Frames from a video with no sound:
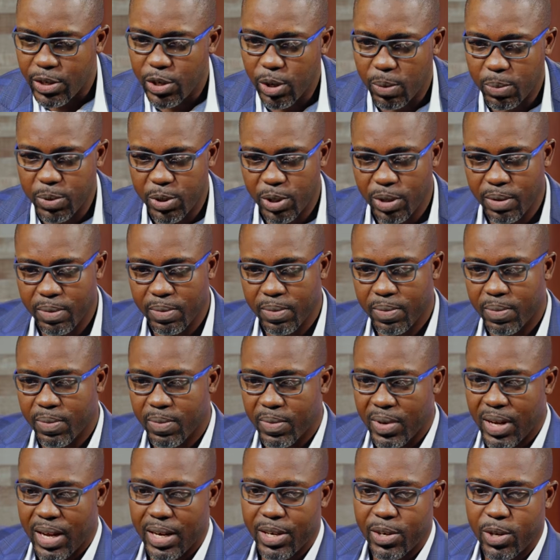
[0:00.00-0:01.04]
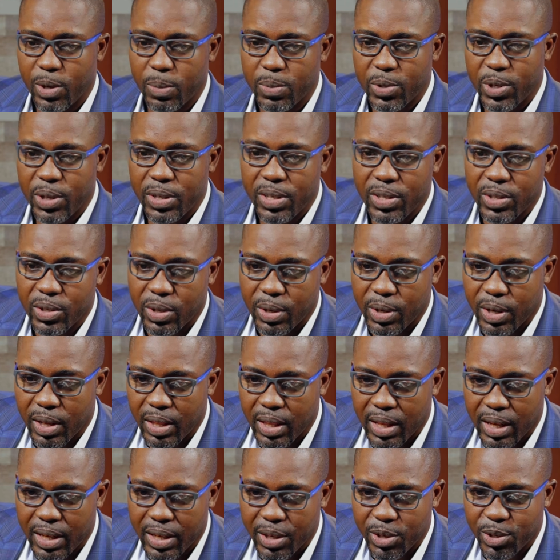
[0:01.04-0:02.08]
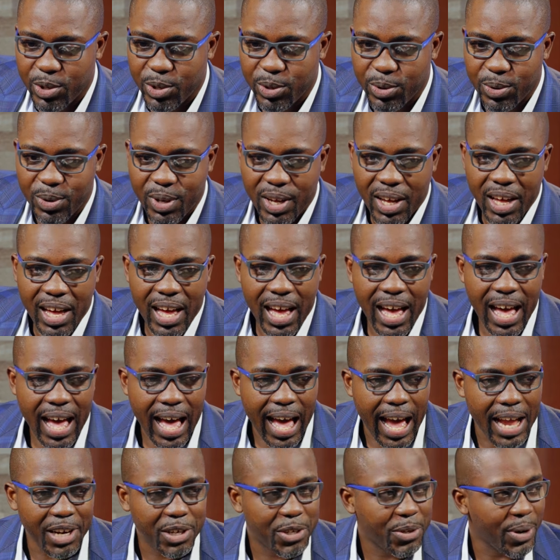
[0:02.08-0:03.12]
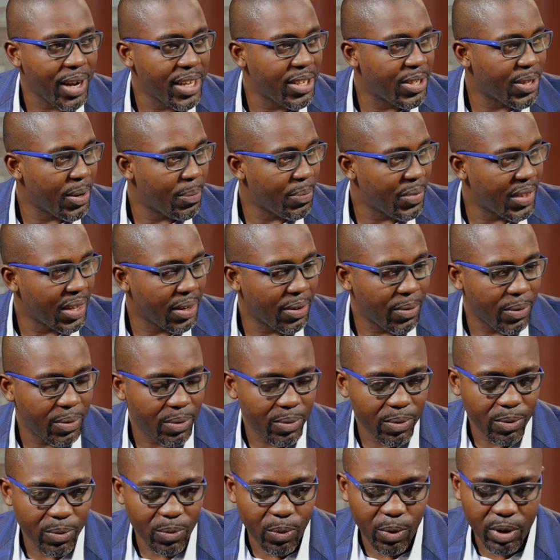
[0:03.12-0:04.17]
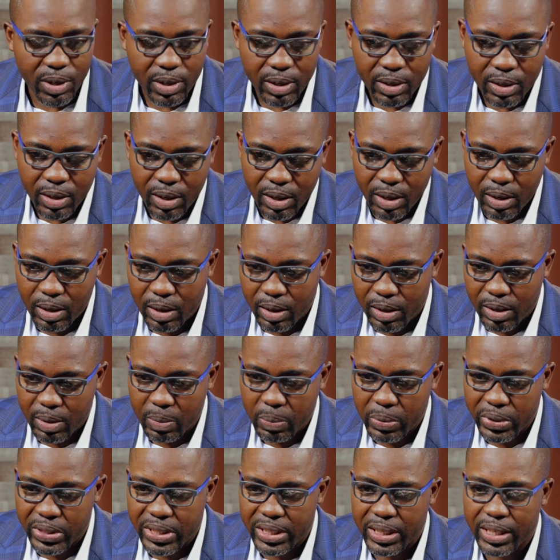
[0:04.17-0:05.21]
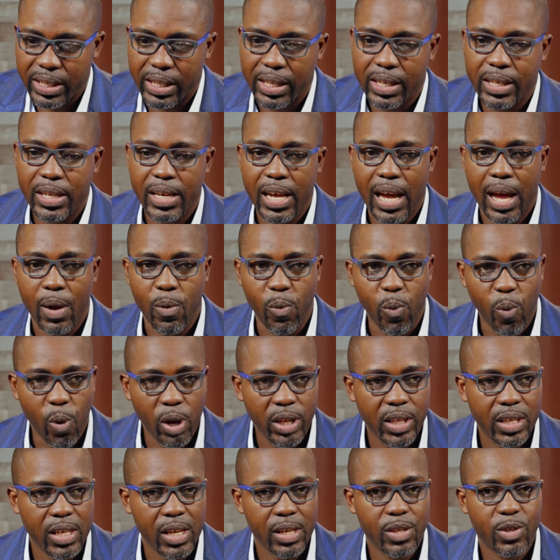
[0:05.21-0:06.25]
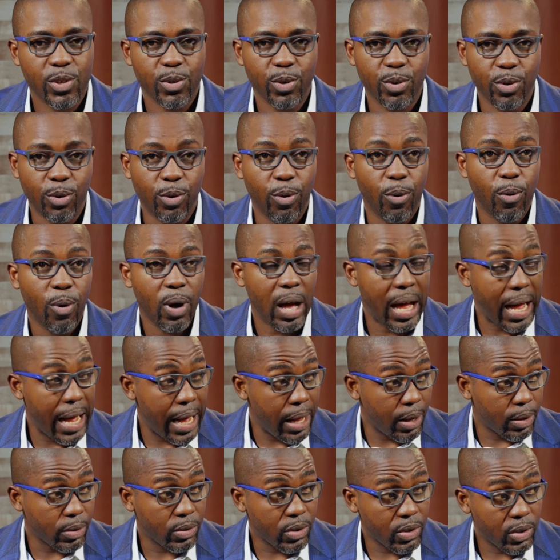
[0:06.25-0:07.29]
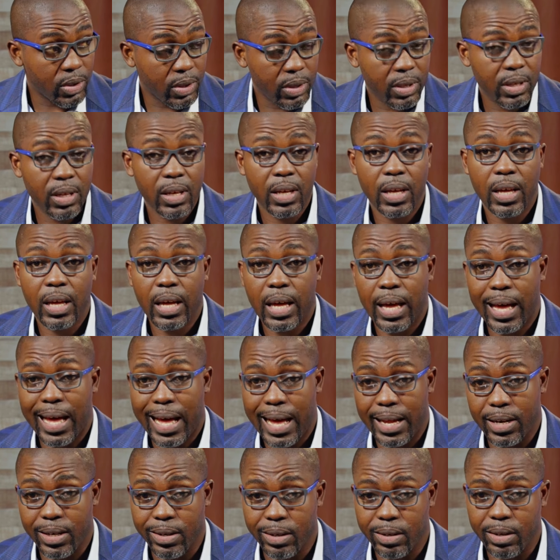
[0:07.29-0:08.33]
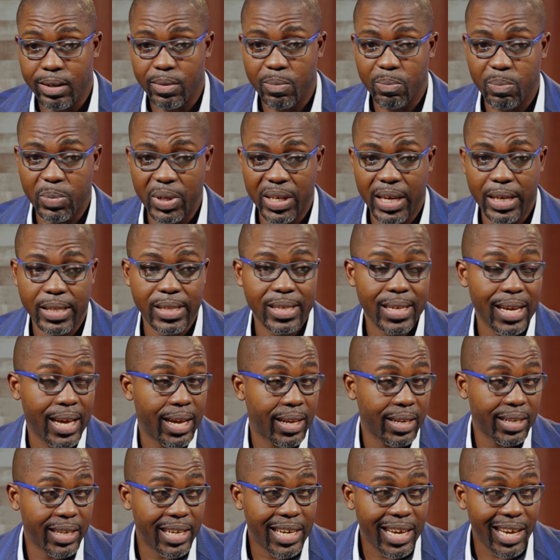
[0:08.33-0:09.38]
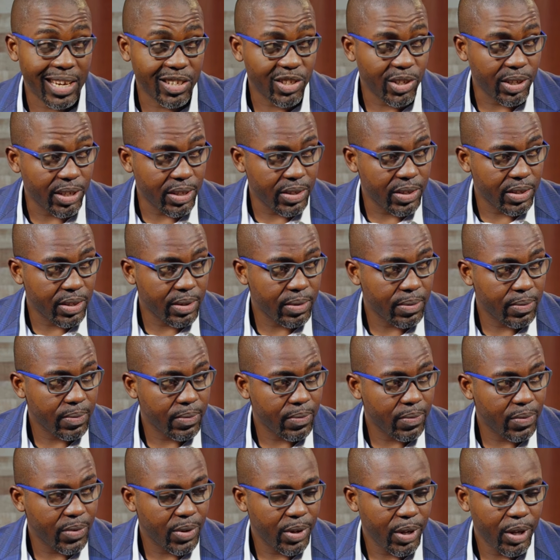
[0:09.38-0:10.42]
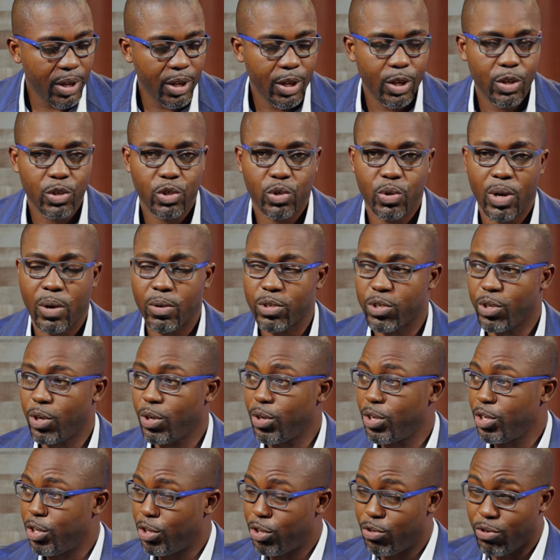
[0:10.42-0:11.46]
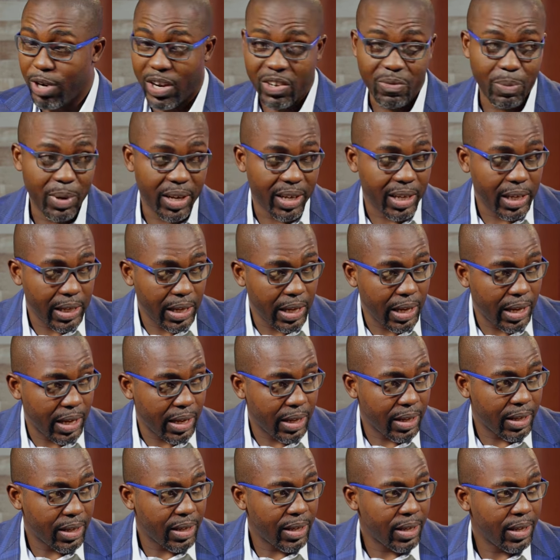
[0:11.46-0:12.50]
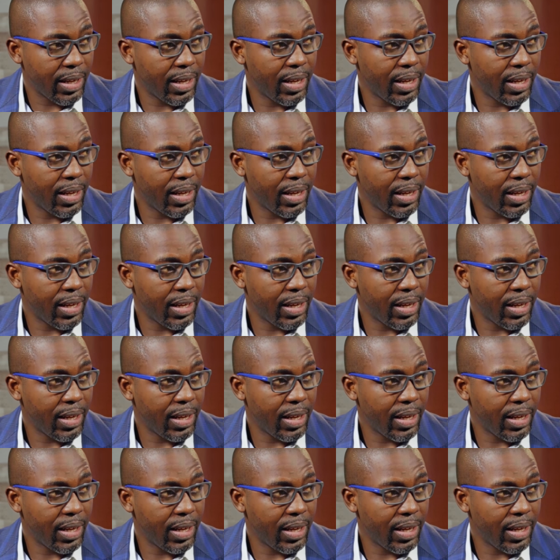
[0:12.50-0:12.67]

adoption. five years ago. Adoption yeah. is another issue. I tried something one uh, on a particular day. I wanted to go out right. and be entirely cashless. Yes. Mm. So I was not going to drive my car.